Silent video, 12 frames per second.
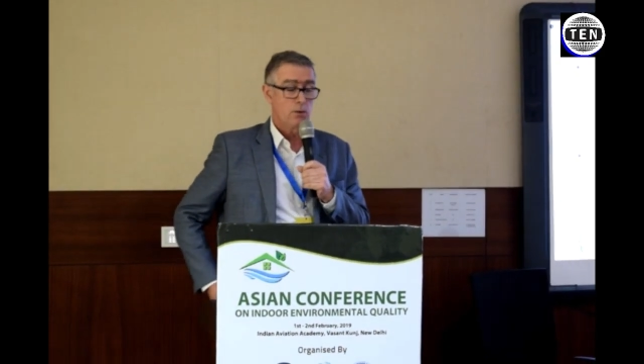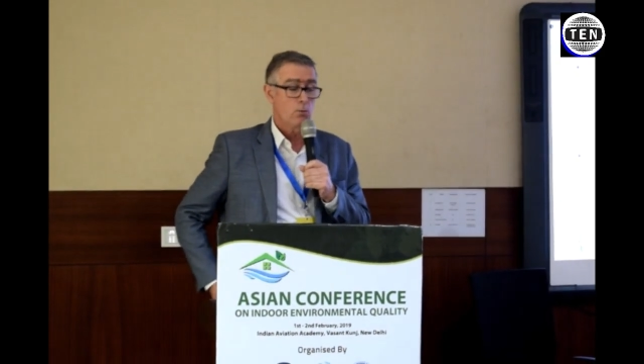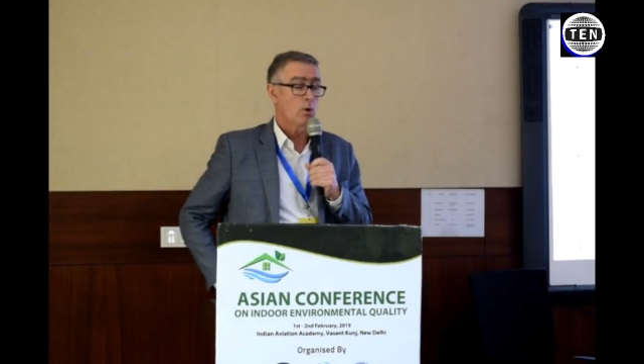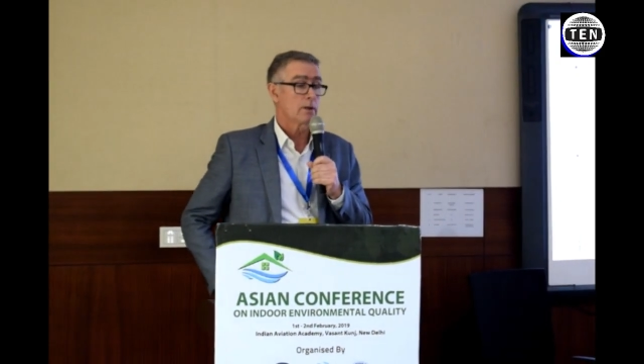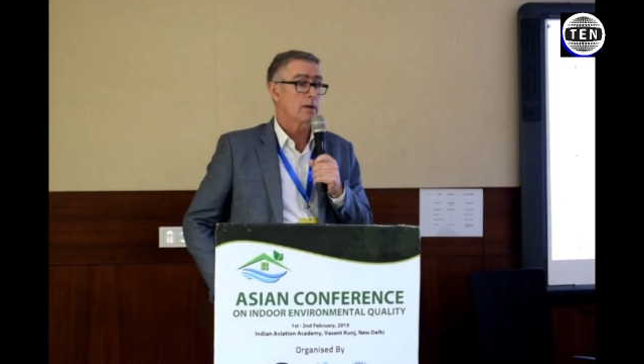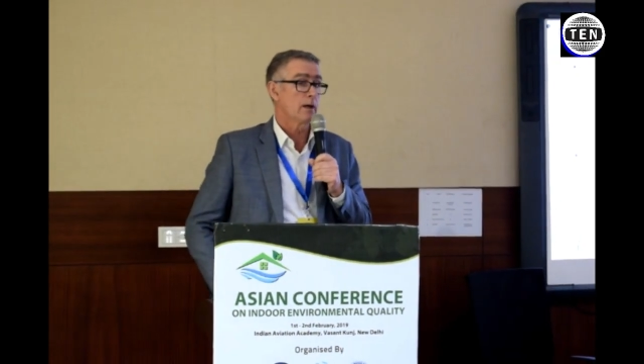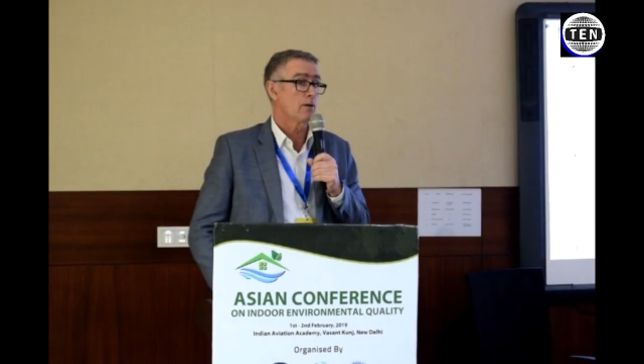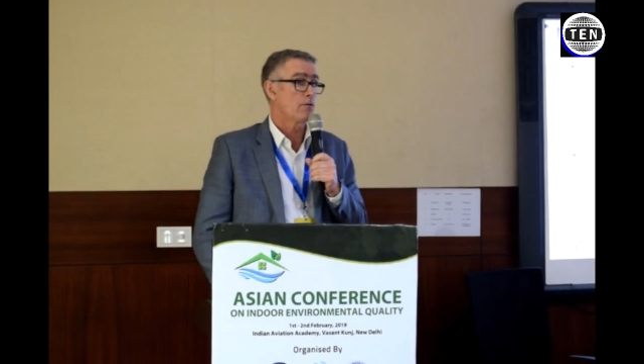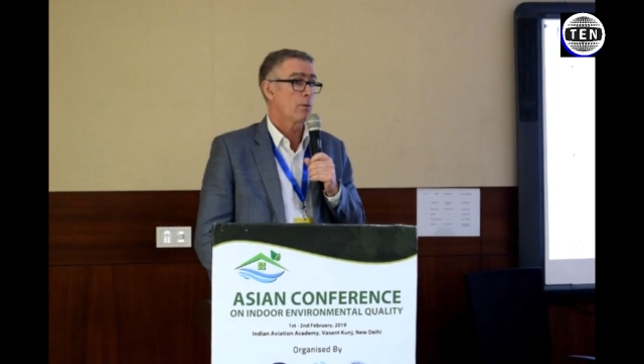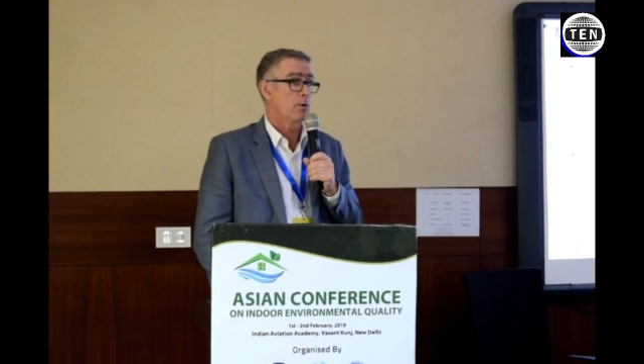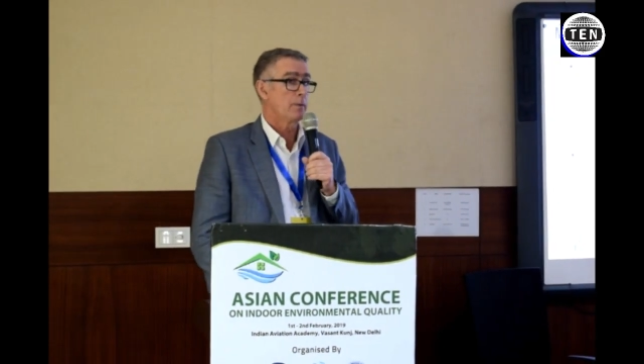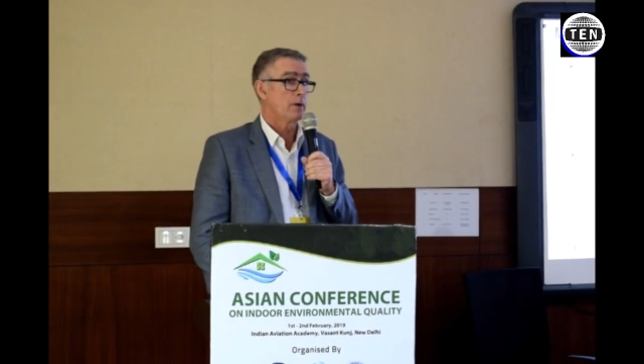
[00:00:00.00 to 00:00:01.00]
what kind of
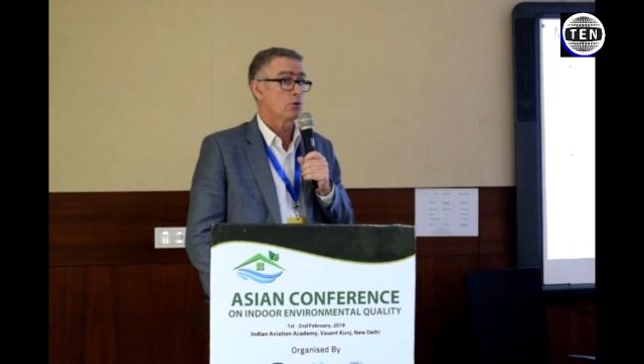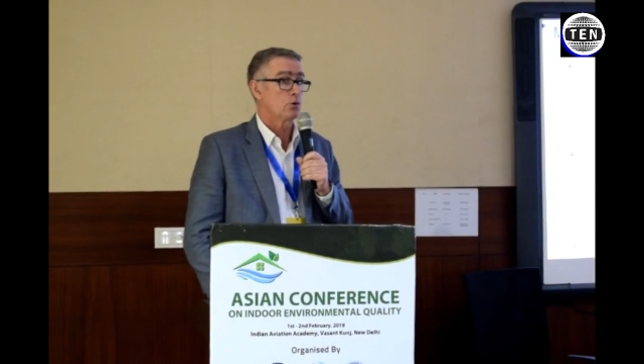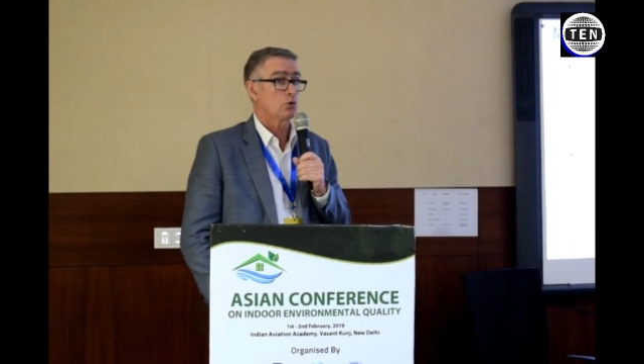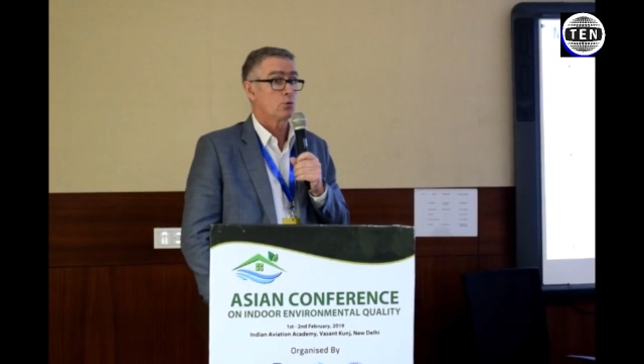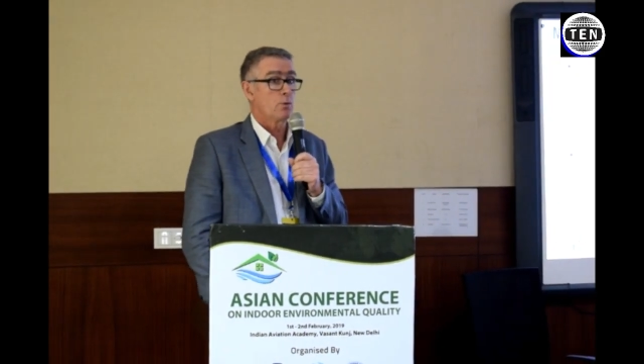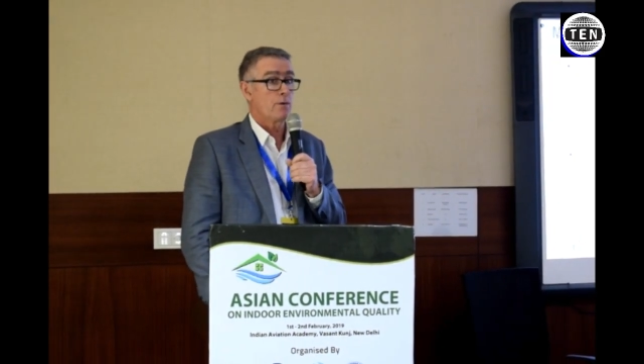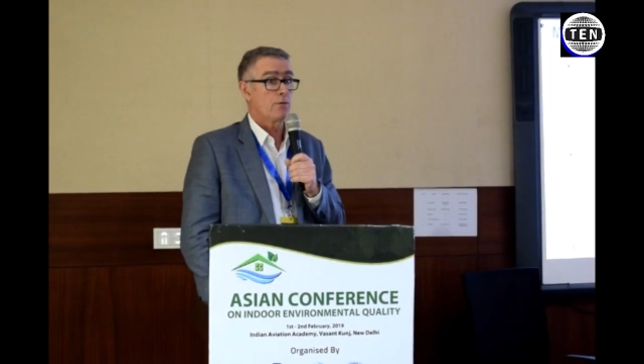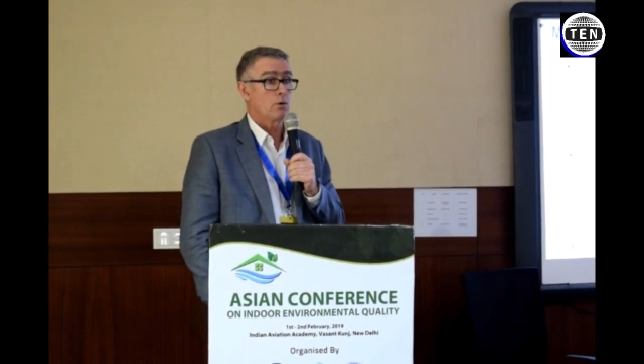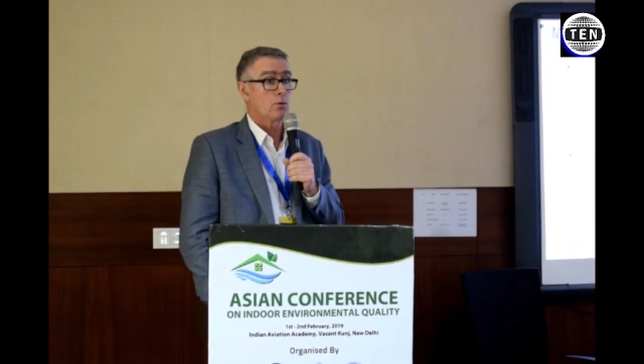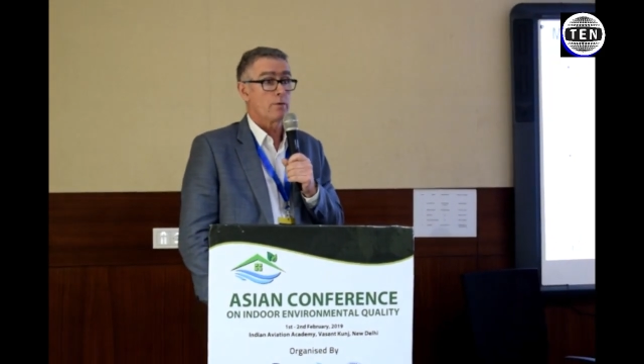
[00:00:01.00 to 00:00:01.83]
parameters should we follow?